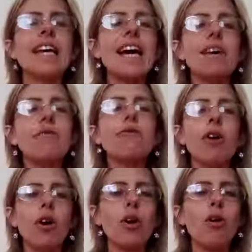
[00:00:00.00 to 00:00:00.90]
They
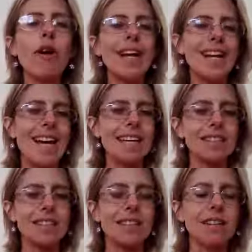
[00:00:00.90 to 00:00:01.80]
follow a net
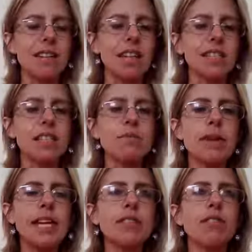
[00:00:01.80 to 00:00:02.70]
that is
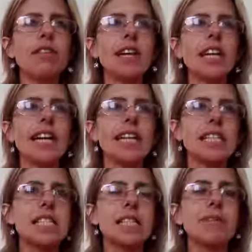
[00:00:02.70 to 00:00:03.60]
made of
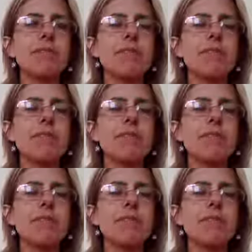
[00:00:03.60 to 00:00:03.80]
links.